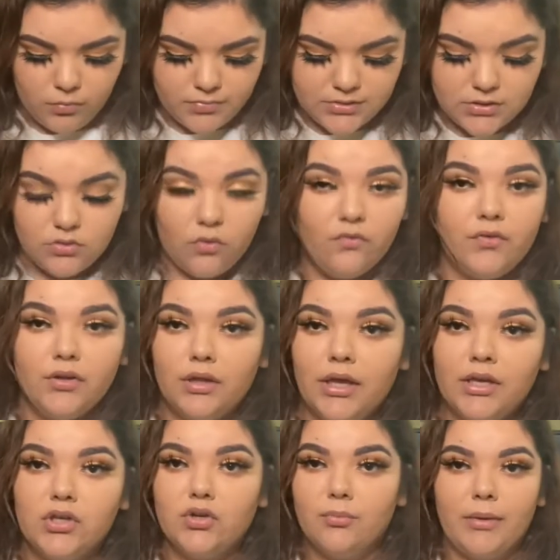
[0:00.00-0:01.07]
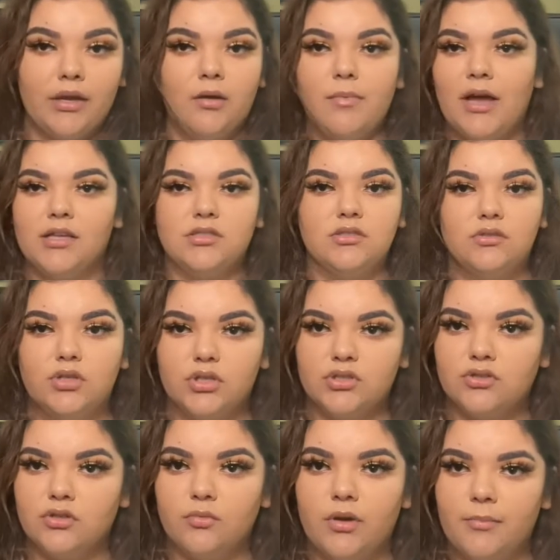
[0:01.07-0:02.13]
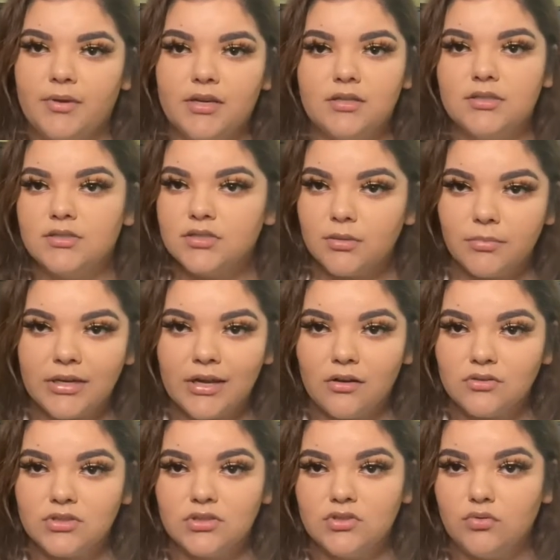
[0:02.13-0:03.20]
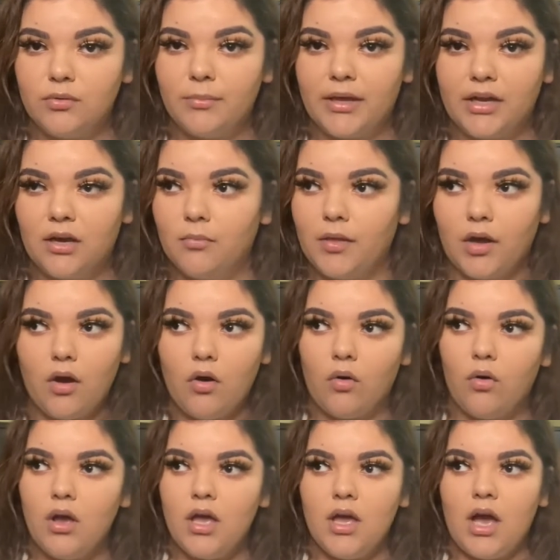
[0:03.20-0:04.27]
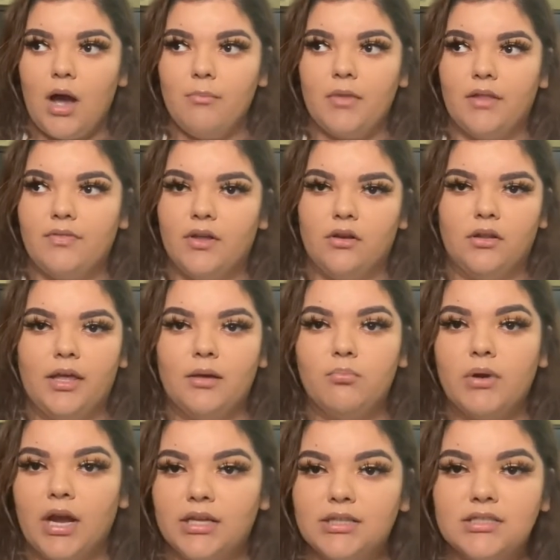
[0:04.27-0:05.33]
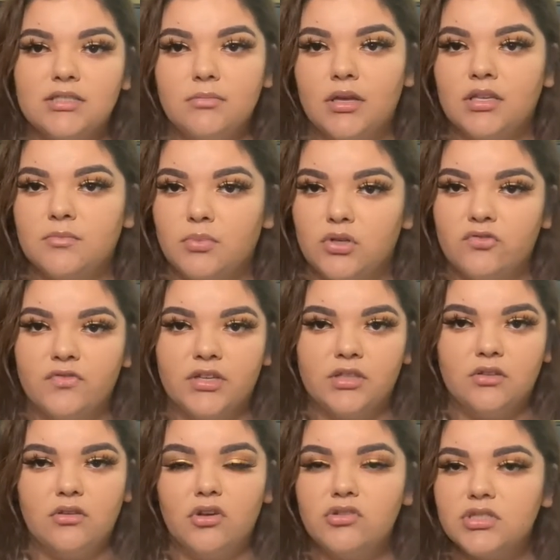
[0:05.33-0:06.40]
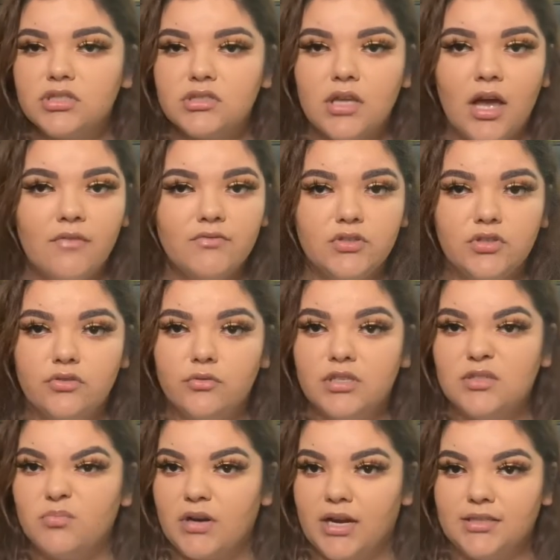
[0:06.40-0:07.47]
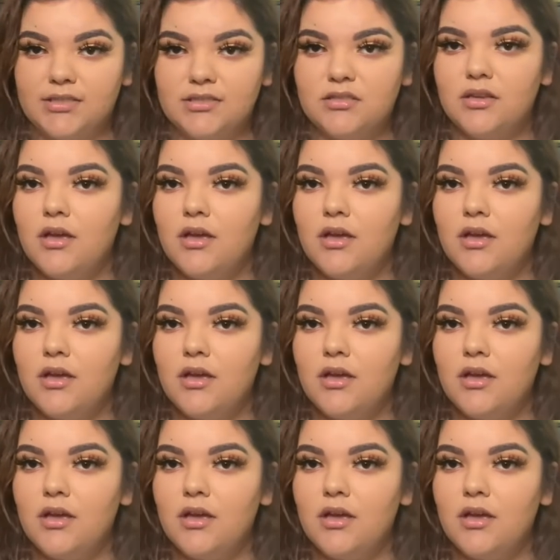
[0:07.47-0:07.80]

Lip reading: don't feel like your makeup has to look a certain way because somebody else is doing makeup. Like, oh, I'm not there. Like, practice makes perfect. All you just have to do is practice